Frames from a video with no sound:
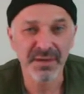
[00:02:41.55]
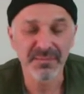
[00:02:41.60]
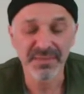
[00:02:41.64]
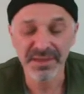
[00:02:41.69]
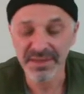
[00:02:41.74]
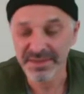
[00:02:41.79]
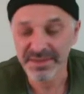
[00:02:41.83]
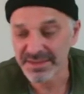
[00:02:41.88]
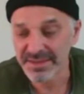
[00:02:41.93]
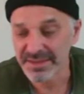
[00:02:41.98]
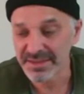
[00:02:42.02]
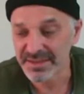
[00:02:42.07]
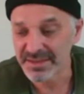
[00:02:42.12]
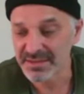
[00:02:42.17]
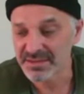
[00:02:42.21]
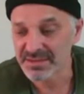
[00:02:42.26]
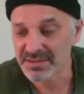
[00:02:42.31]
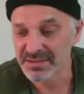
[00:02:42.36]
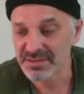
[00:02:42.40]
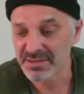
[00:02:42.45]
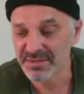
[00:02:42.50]
But I did get
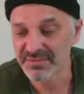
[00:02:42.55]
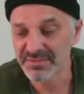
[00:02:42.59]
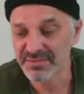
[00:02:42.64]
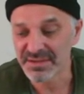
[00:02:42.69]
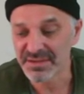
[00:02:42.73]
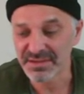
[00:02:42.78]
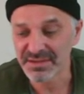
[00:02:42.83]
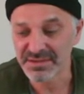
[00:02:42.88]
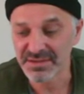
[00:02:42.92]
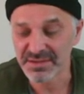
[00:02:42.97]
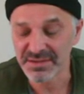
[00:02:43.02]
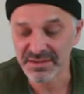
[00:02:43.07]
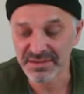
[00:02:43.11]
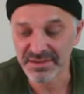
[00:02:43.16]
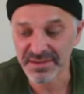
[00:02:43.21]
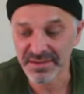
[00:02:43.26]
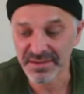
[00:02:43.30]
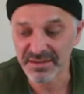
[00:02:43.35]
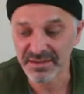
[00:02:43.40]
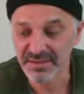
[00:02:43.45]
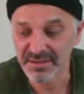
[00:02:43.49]
it, so everything's good
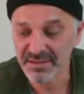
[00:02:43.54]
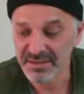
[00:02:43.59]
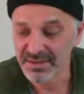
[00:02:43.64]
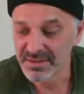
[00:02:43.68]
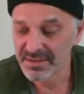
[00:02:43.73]
there.